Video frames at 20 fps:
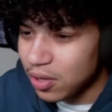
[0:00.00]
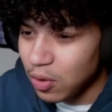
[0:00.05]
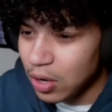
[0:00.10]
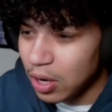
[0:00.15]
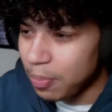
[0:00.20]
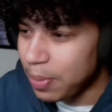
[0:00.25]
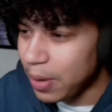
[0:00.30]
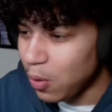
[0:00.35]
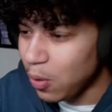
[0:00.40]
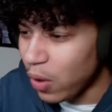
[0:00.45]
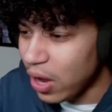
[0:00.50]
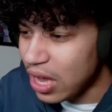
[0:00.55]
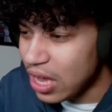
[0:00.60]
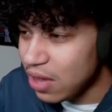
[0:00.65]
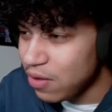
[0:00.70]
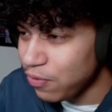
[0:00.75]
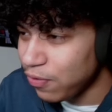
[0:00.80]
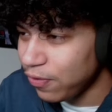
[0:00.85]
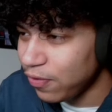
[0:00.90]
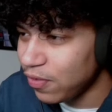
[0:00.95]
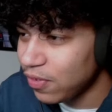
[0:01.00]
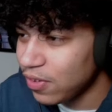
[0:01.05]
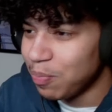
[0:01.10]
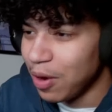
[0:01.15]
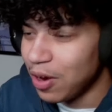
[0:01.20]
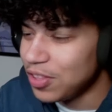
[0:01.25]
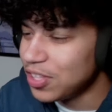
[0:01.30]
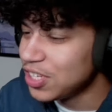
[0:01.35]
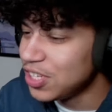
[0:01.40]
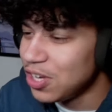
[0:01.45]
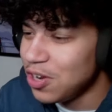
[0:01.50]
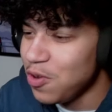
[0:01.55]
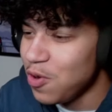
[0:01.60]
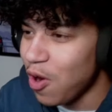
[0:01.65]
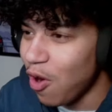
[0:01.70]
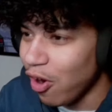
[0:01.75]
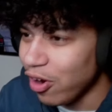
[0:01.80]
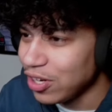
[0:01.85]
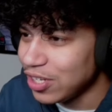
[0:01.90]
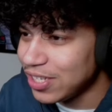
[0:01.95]
What, a big wave? Bro, this new
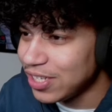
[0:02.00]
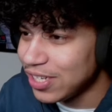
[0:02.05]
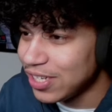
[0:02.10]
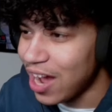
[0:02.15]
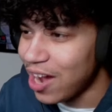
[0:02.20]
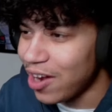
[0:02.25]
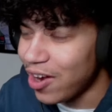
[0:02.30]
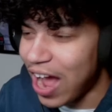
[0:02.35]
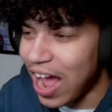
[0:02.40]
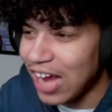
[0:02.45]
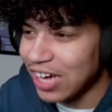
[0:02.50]
art style.